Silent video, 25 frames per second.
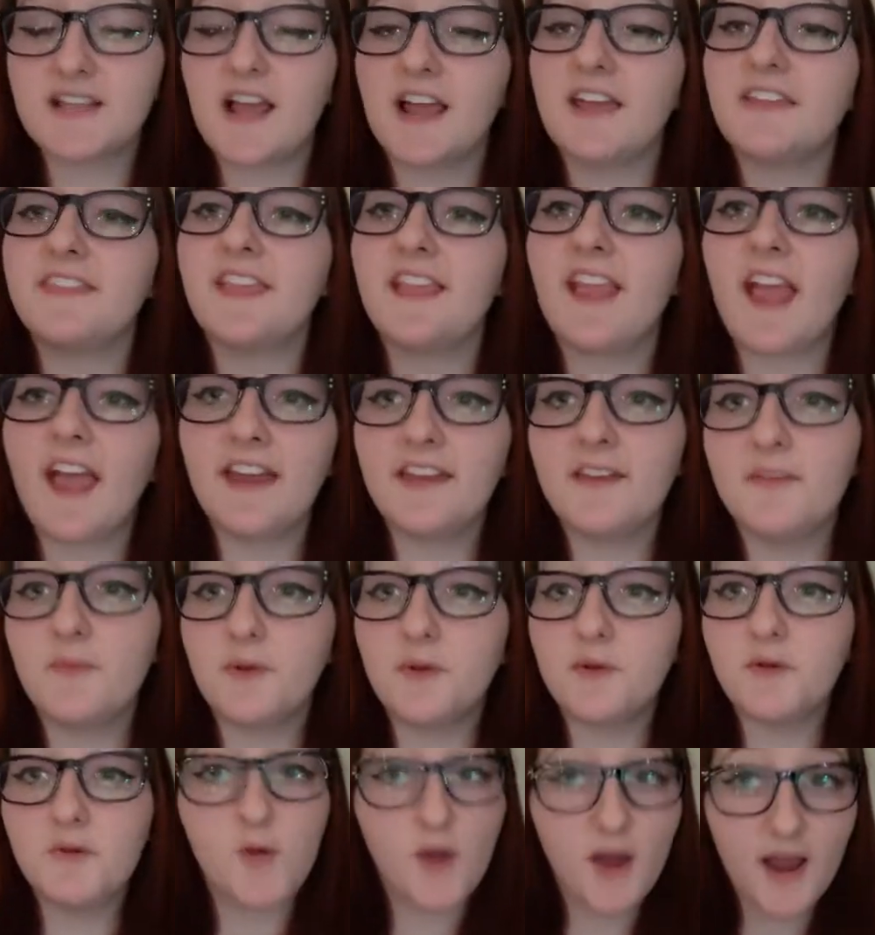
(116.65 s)
I think anyone
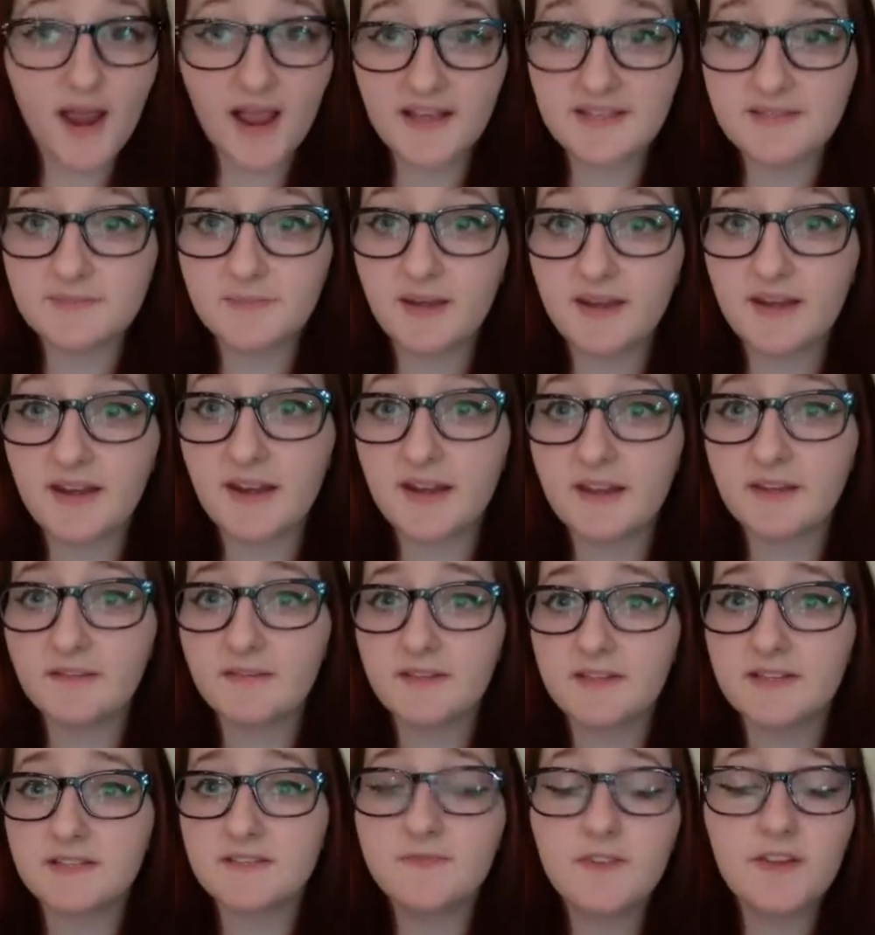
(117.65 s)
who has made any of
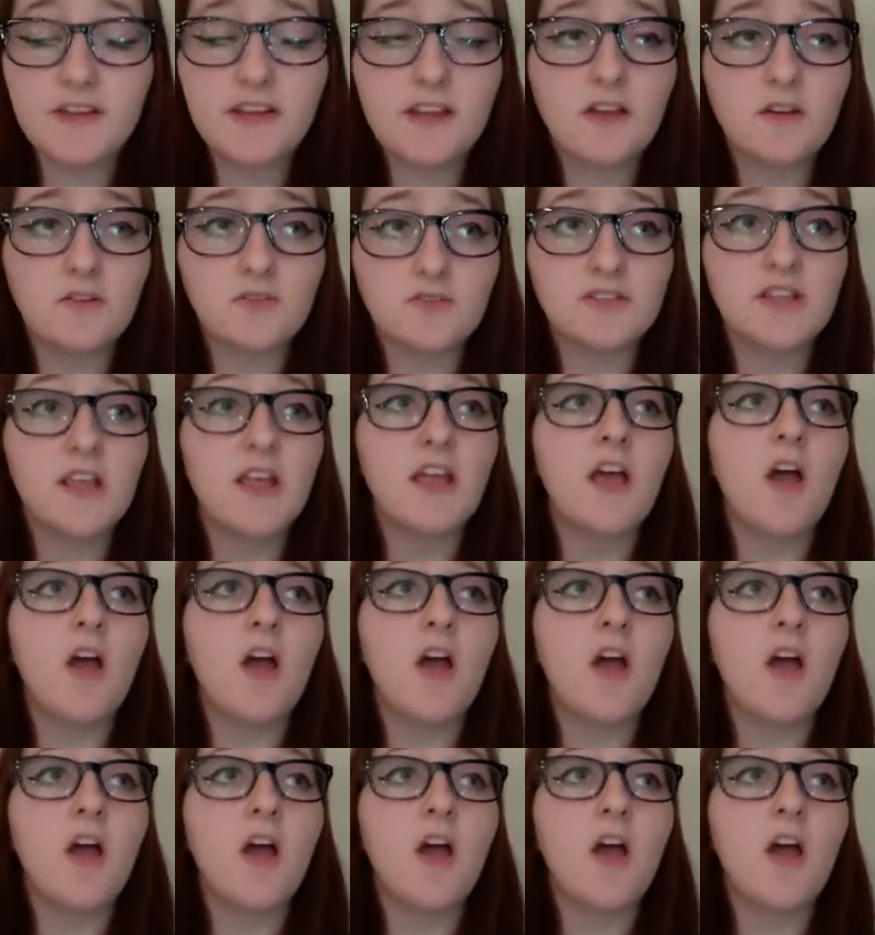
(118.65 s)
these videos